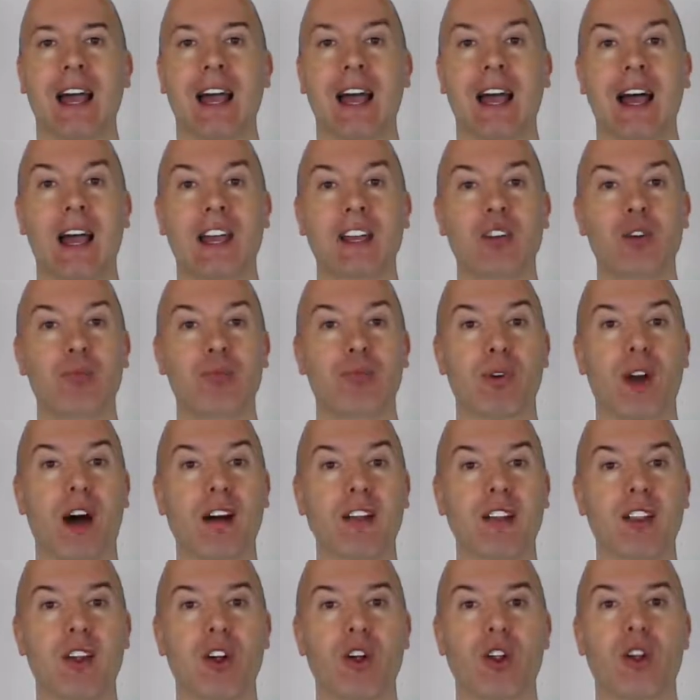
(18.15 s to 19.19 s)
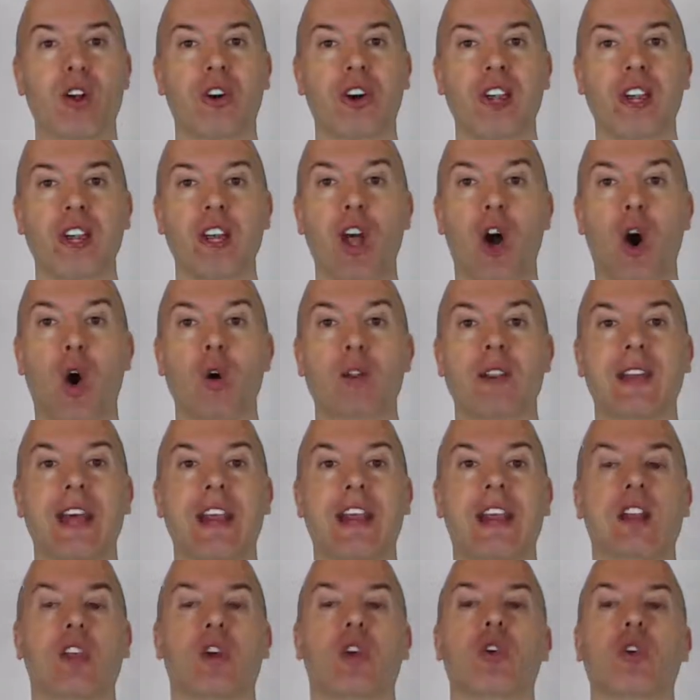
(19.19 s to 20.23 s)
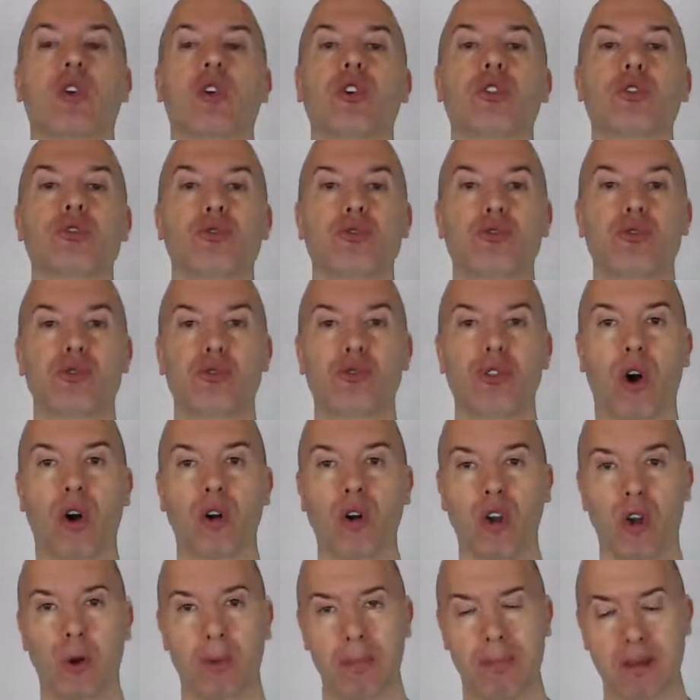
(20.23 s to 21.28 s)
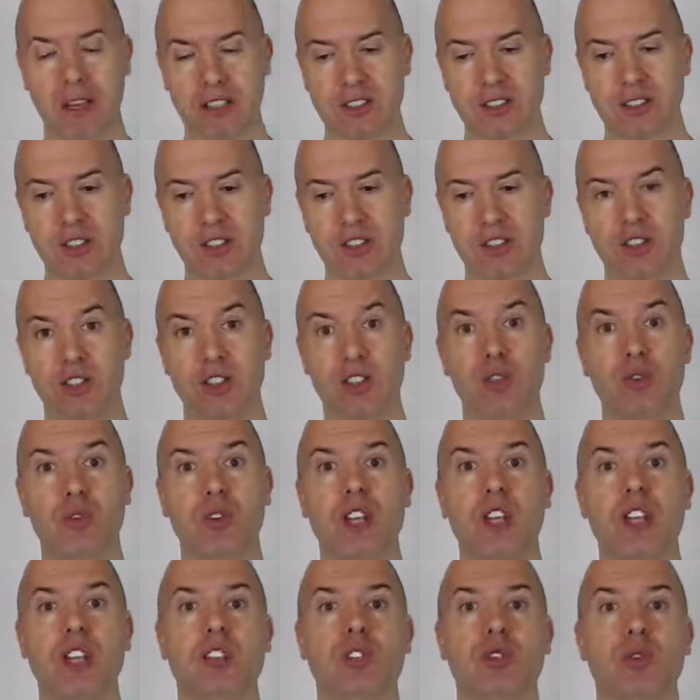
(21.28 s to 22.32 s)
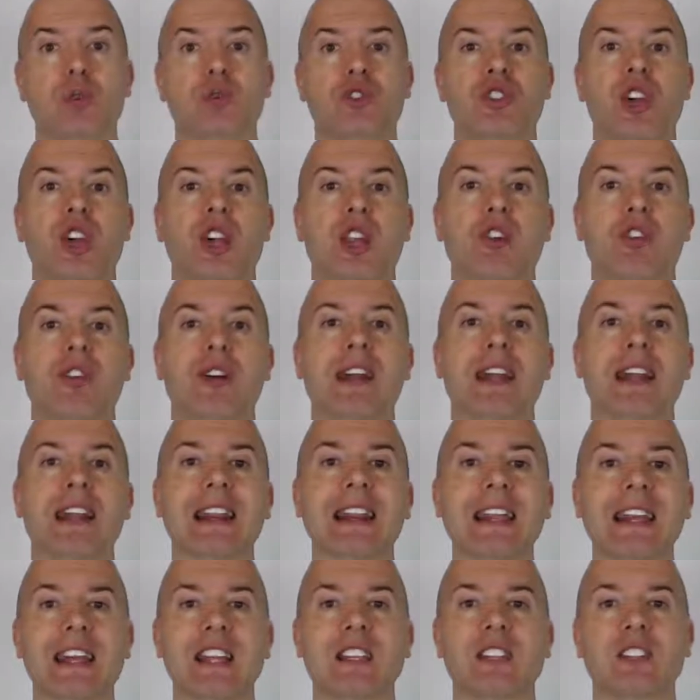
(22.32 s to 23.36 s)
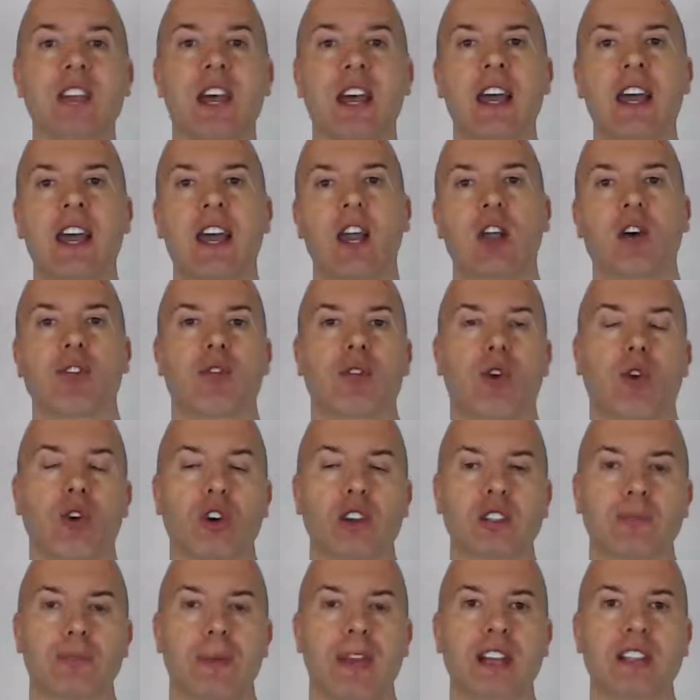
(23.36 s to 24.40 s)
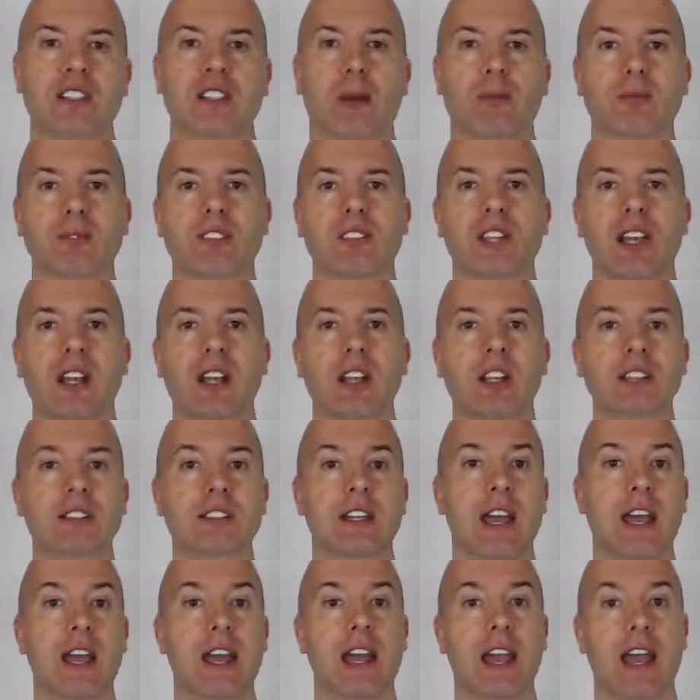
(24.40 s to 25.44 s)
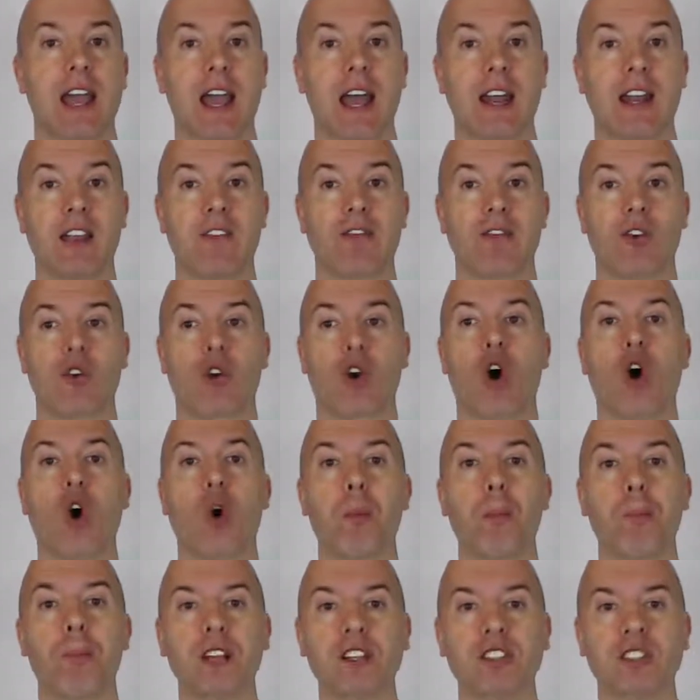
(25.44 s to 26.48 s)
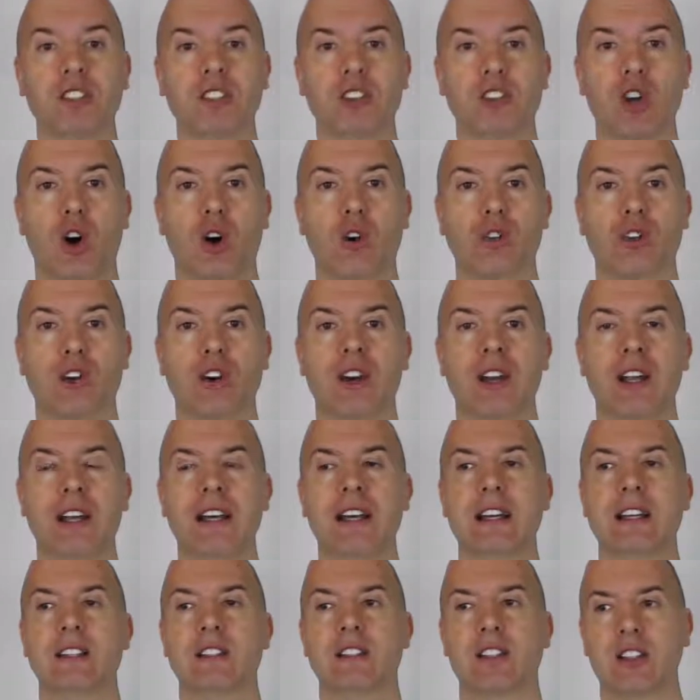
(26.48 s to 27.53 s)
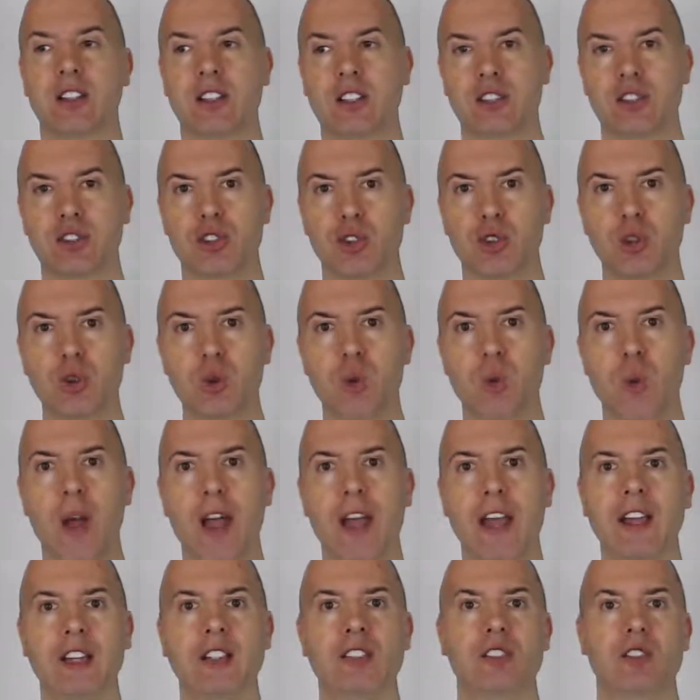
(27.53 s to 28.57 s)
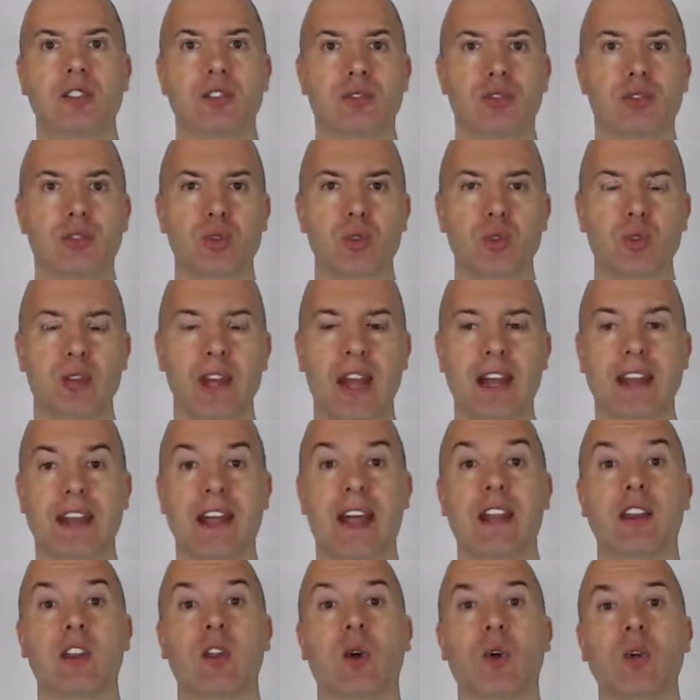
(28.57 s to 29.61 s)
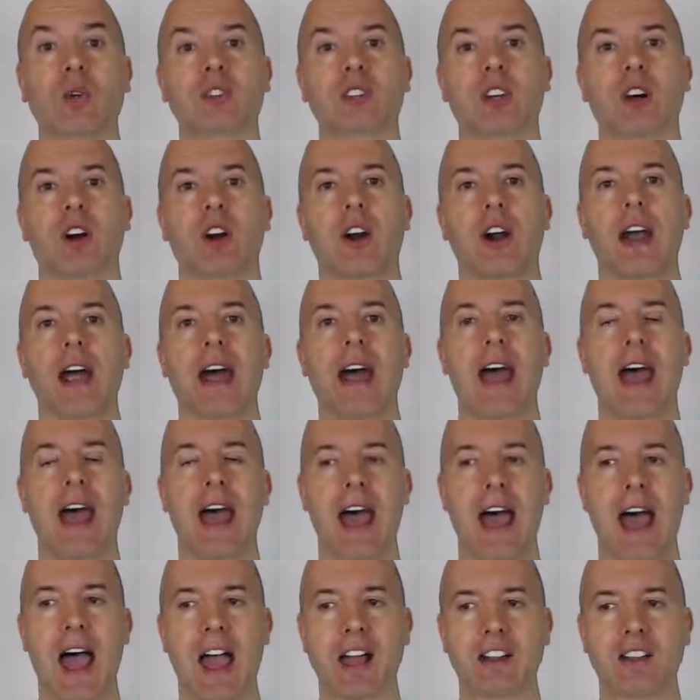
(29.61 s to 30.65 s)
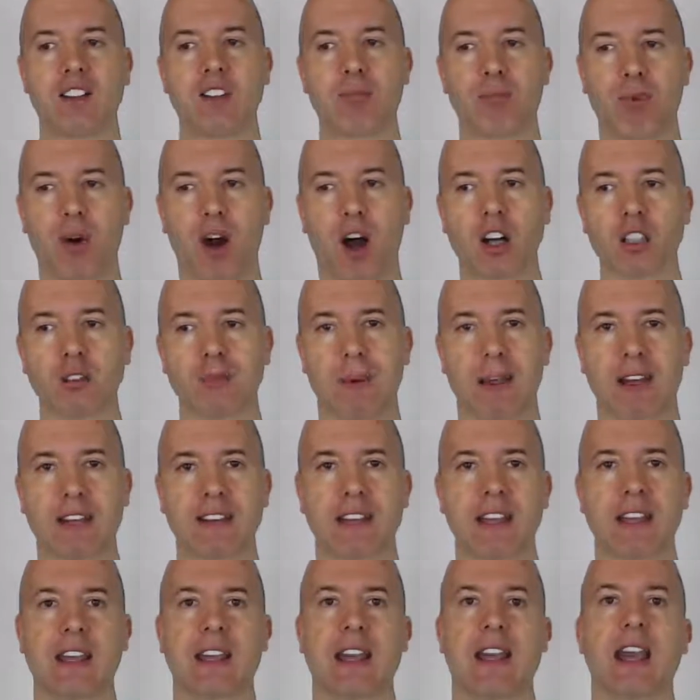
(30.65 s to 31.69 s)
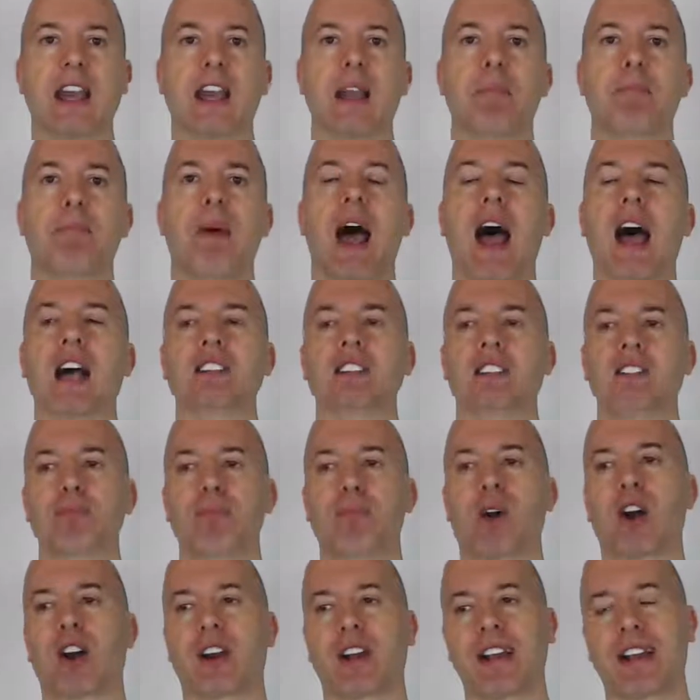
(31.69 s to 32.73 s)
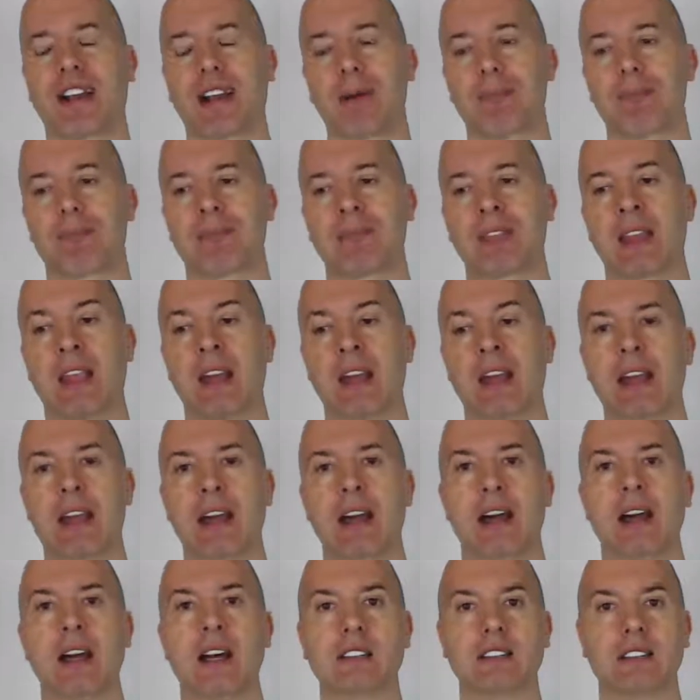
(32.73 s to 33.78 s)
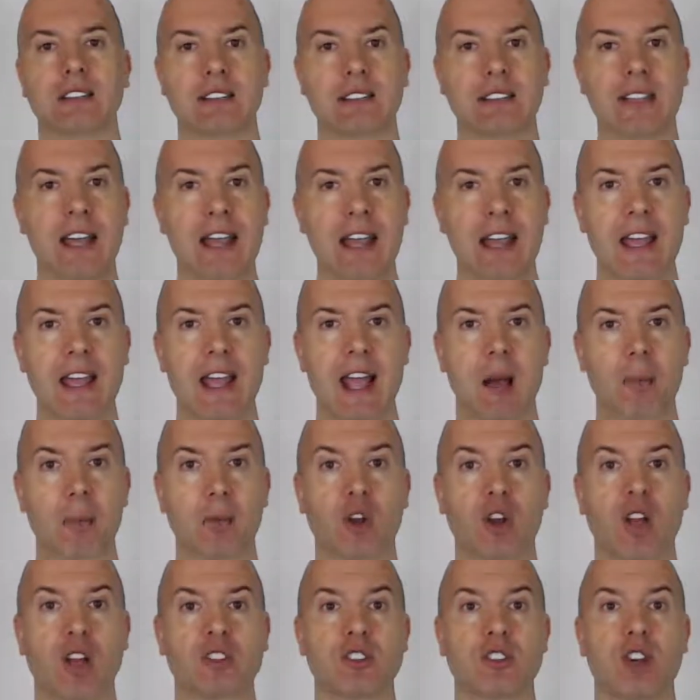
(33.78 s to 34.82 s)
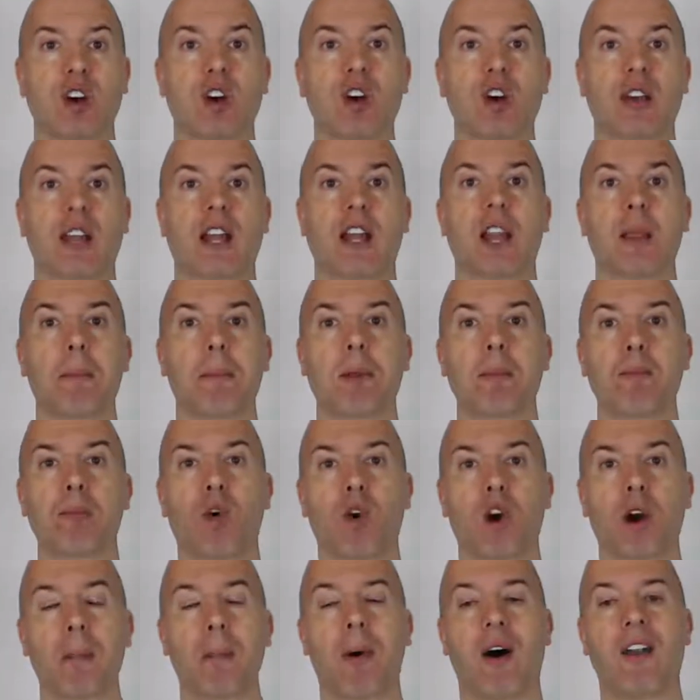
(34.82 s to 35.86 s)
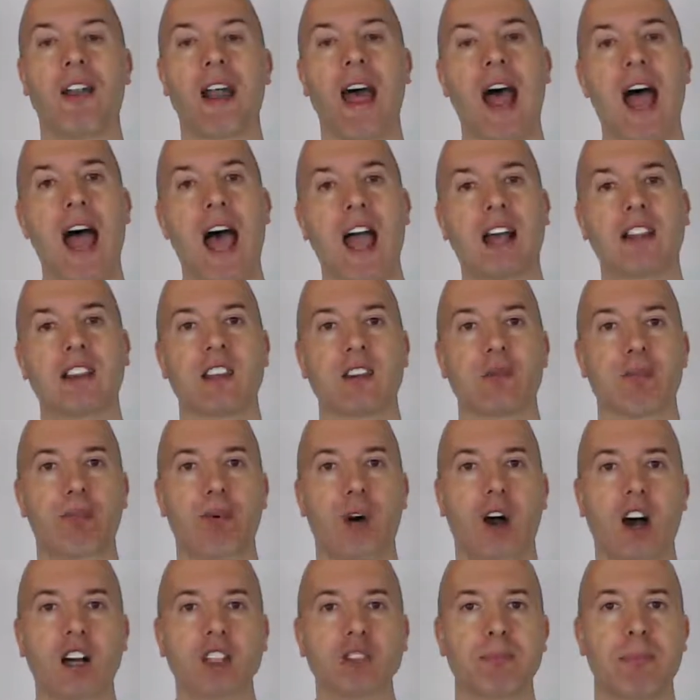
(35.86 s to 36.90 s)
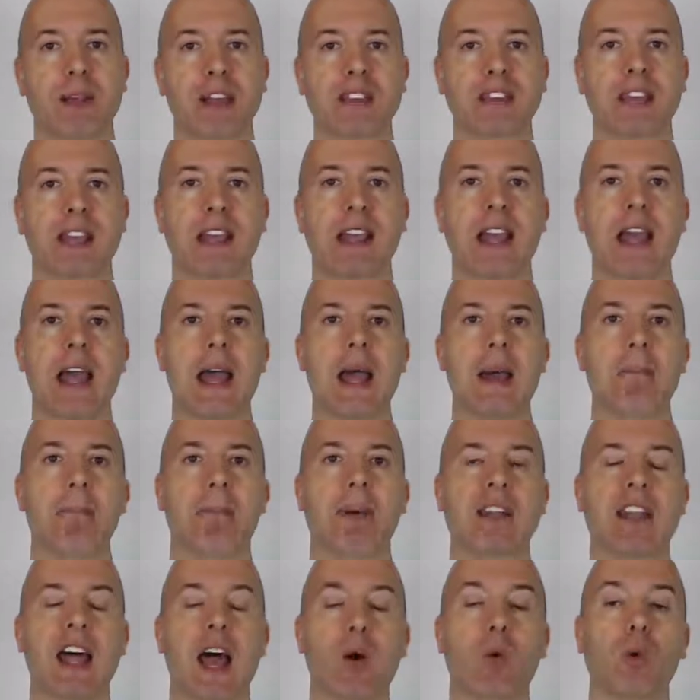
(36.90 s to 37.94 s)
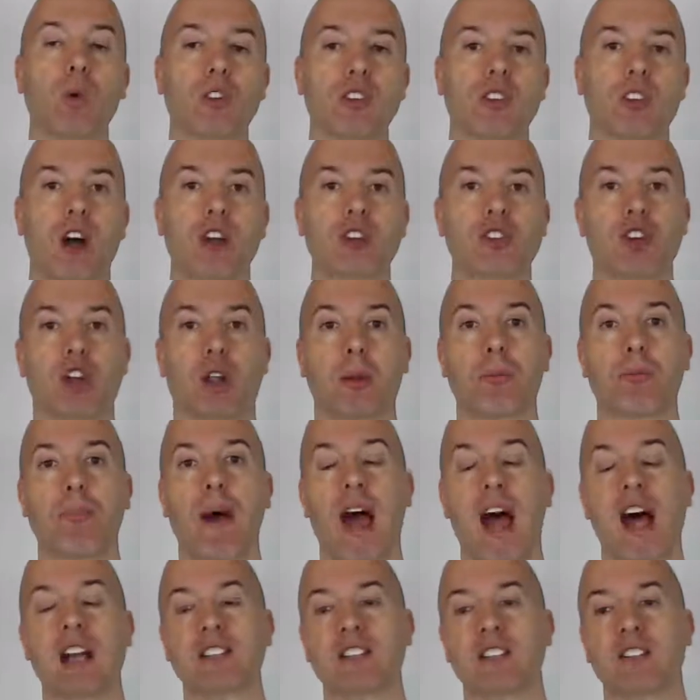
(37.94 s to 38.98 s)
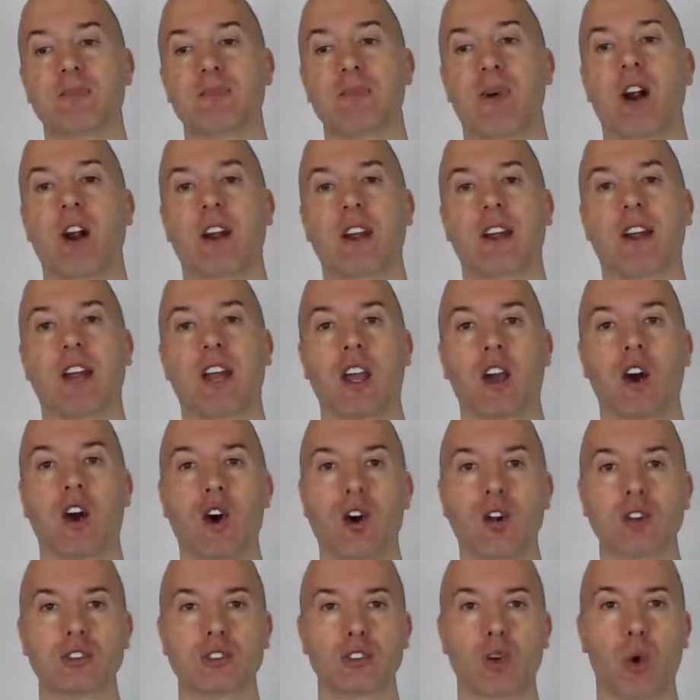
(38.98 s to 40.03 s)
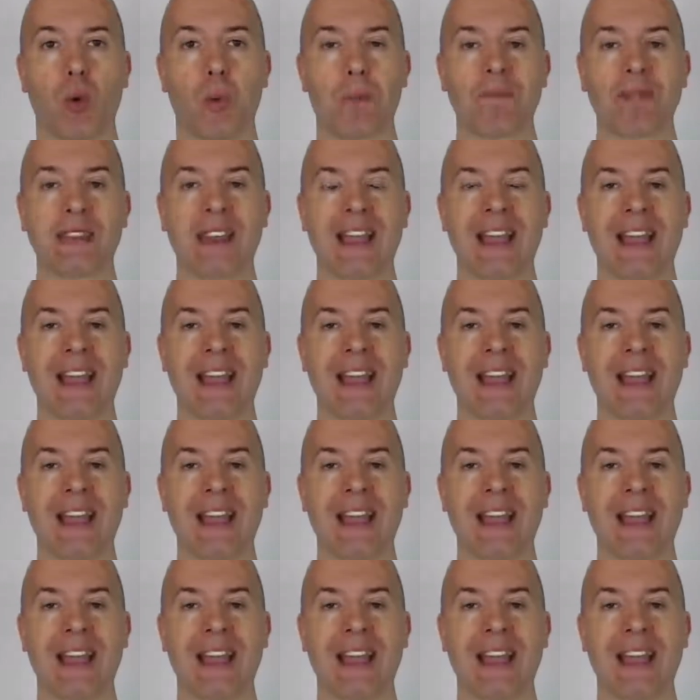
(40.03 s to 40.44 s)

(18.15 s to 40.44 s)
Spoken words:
You probably already know that in order to grow your business, you need to generate leads and of course make some sales. And if you're a home business owner, there are two ways to do that, and those are active prospecting and a passive marketing. Today I'm gonna talk a little bit more about active prospecting, but I will touch on passive marketing also.